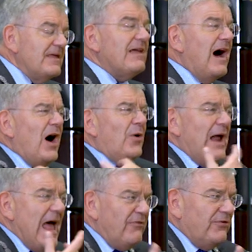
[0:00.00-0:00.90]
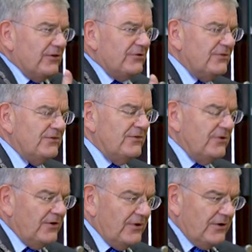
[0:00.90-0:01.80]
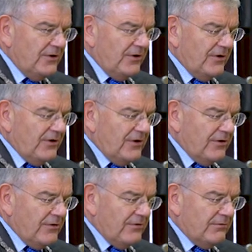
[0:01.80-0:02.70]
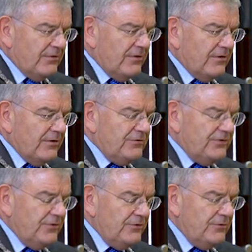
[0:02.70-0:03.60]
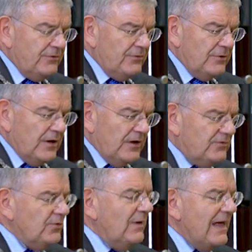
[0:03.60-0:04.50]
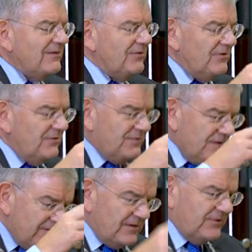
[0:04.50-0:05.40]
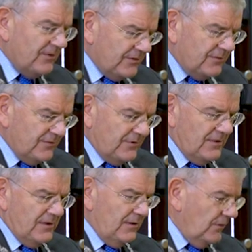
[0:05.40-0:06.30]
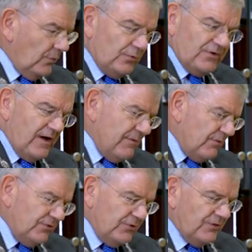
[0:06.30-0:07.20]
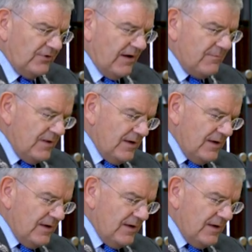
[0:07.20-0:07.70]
that our efforts to let visitors, long time or short time,